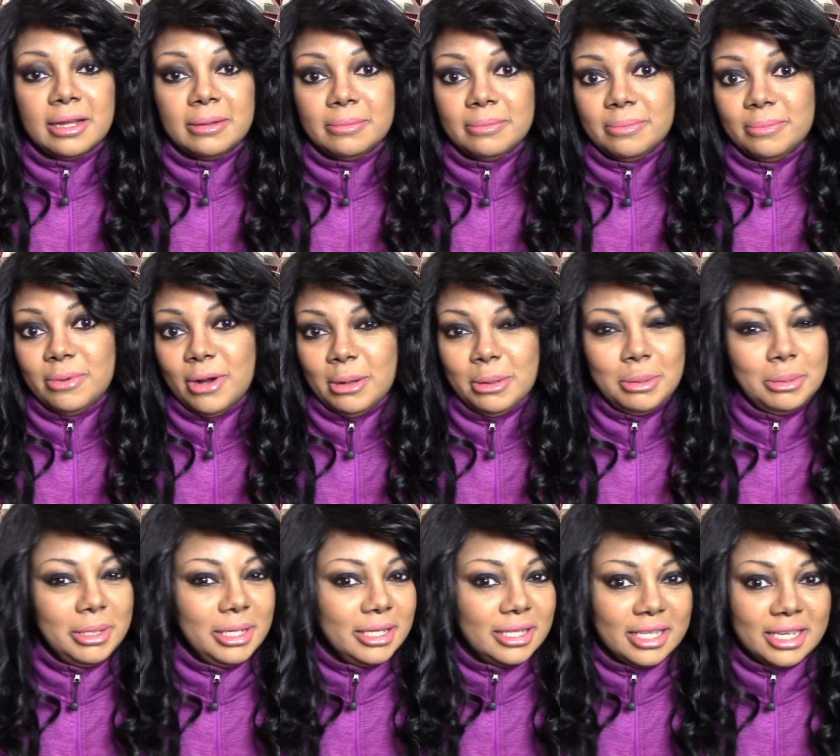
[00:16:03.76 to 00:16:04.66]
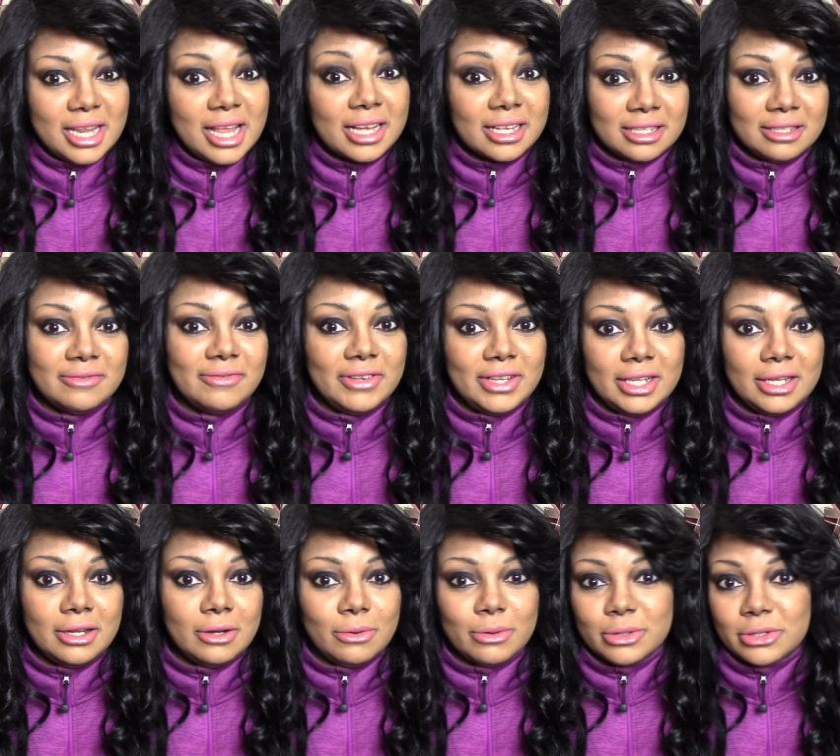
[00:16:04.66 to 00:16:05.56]
I'm probably in the next
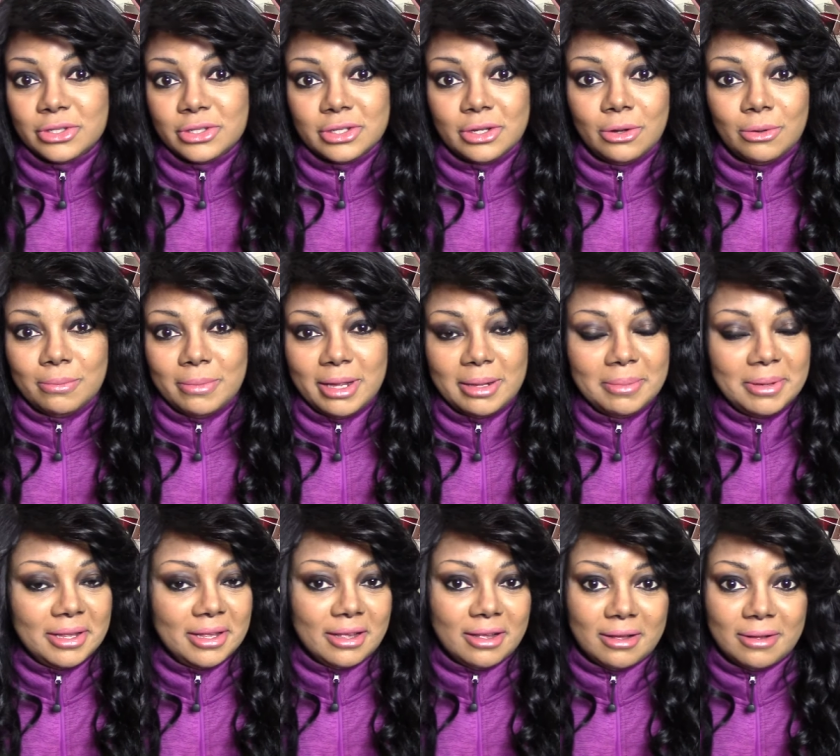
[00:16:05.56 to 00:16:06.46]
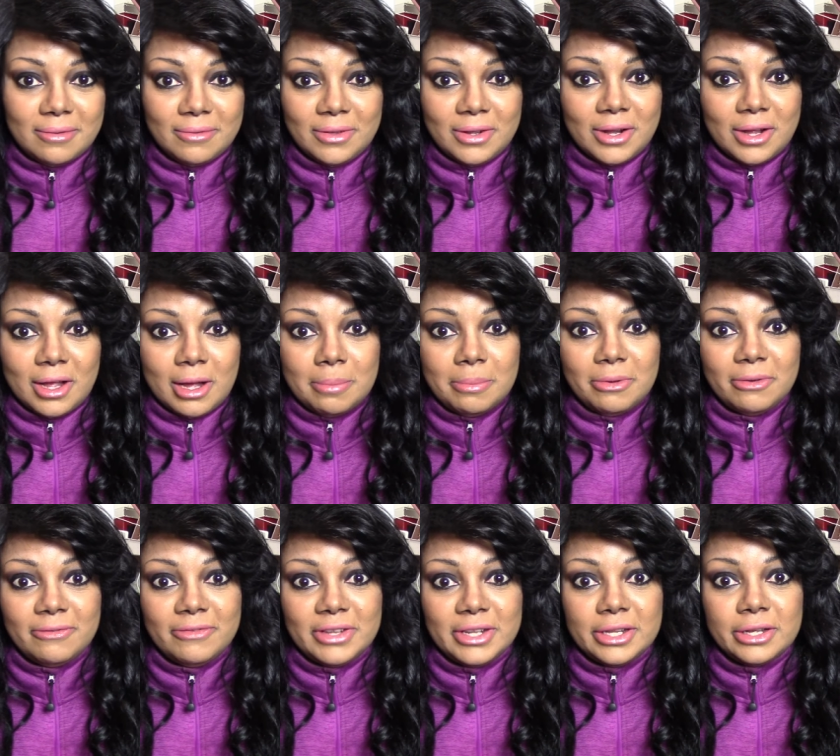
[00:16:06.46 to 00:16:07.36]
video or so, maybe in a
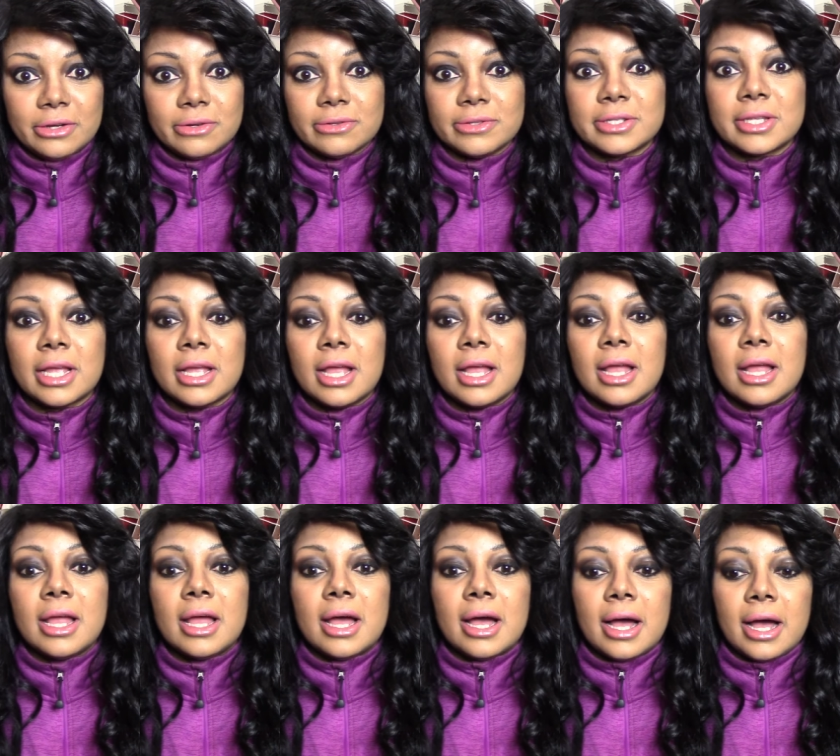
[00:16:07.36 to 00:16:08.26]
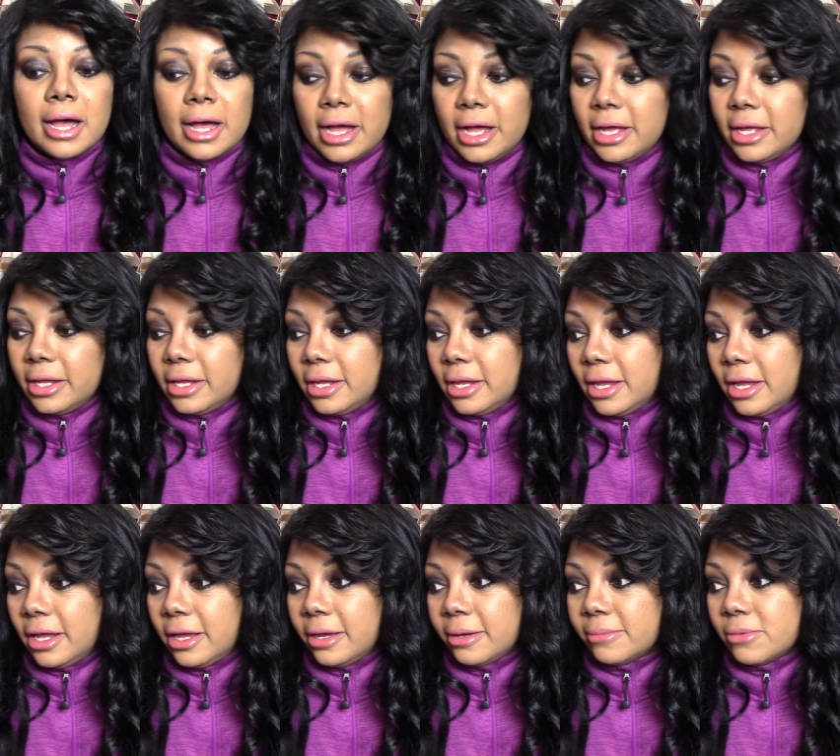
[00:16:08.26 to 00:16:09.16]
couple of videos,
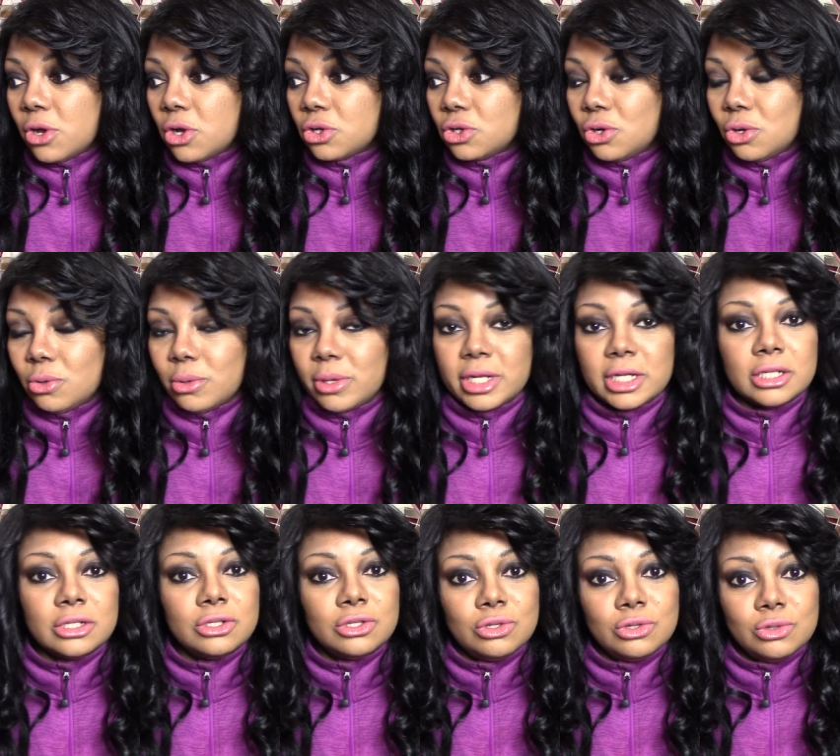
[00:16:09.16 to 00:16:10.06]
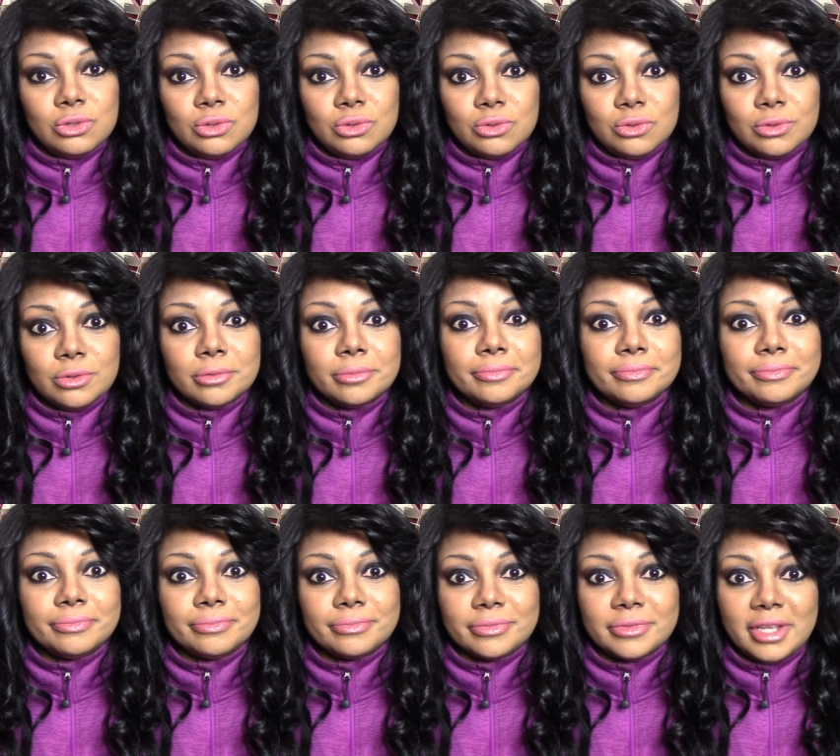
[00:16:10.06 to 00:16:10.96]
I am going to
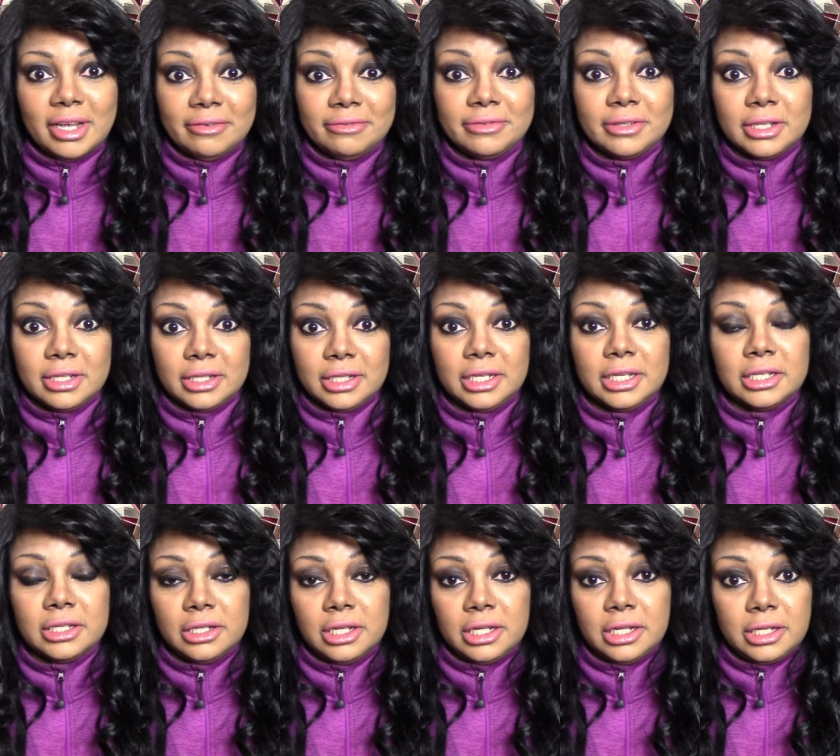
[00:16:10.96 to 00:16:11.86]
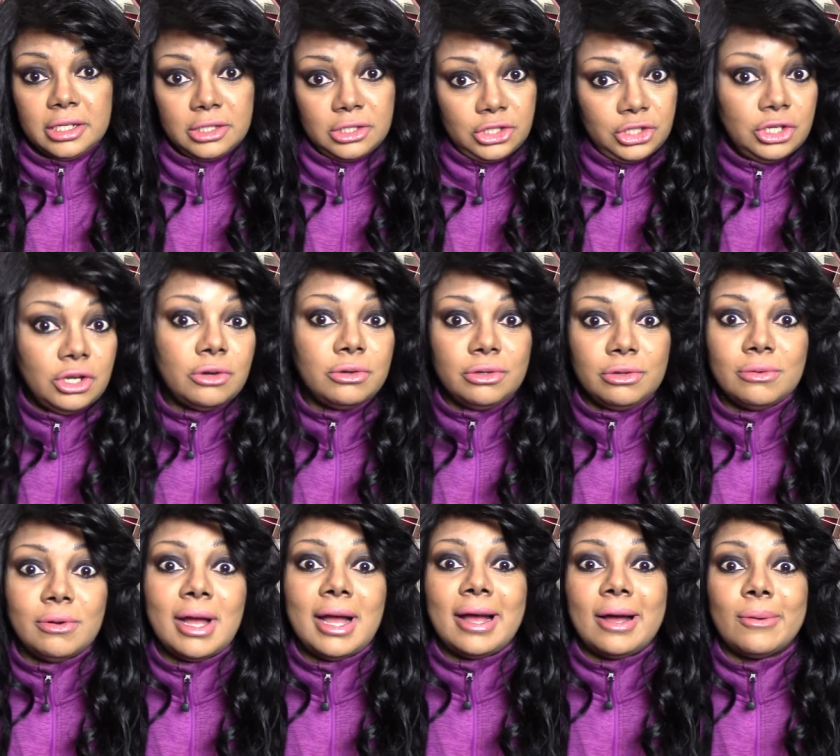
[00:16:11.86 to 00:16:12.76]
definitely show
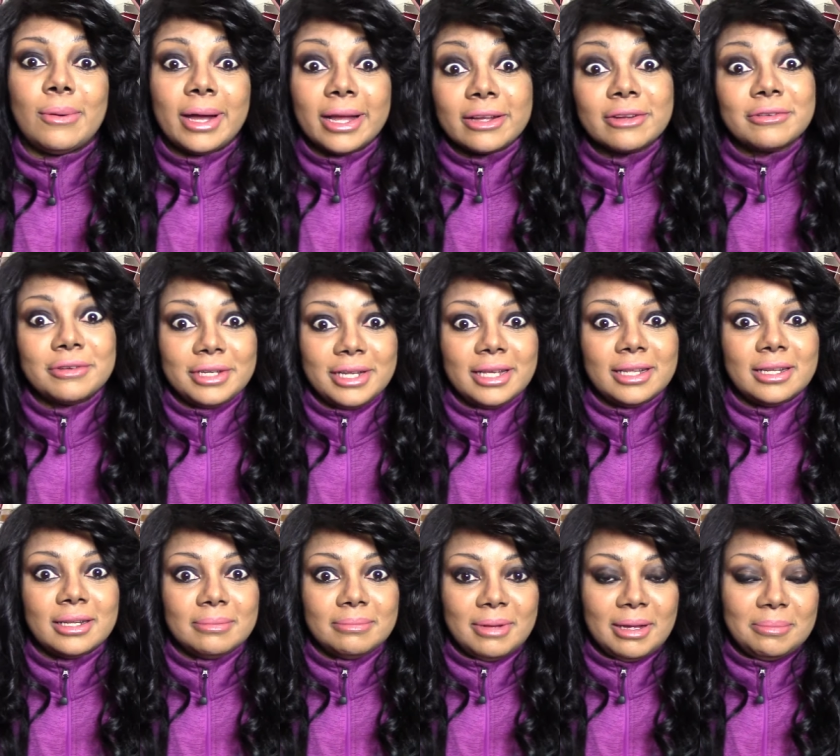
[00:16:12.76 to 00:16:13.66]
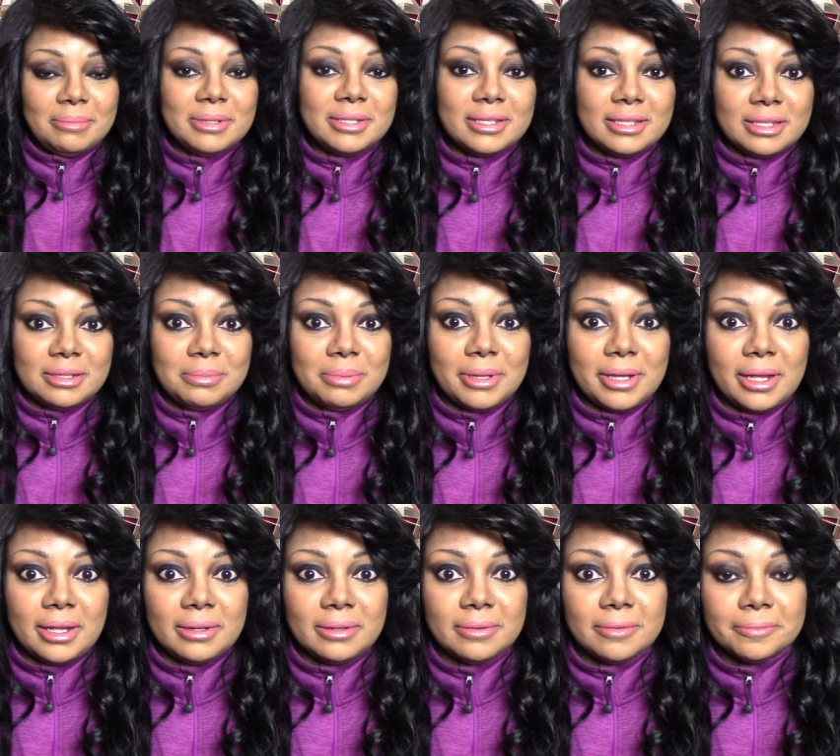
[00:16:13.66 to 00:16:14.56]
you how I created my business
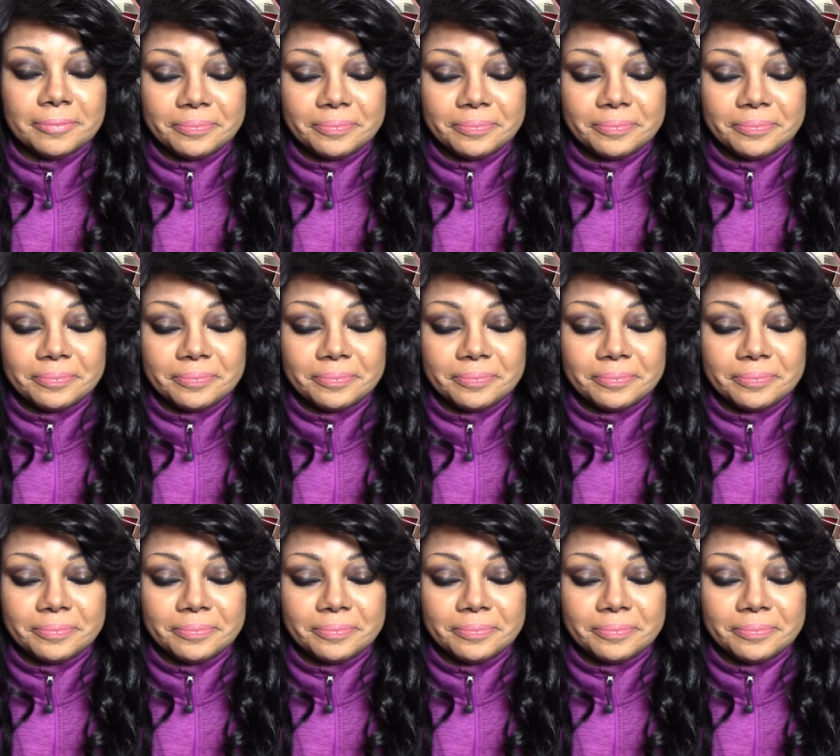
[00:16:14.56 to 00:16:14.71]
plan.